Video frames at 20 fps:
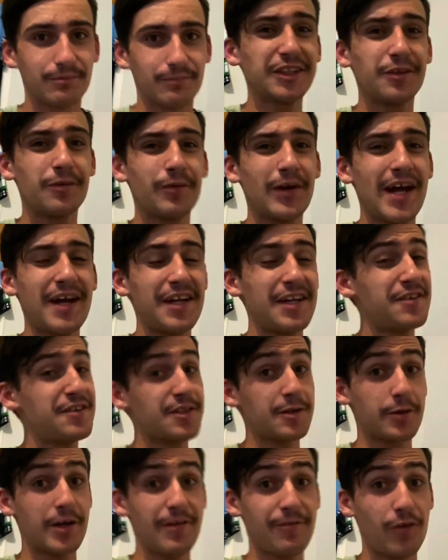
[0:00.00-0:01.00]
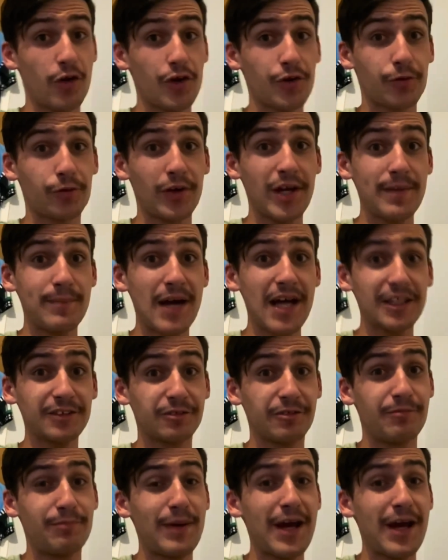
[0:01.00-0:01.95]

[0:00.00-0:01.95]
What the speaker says: The round is the grand final rematch with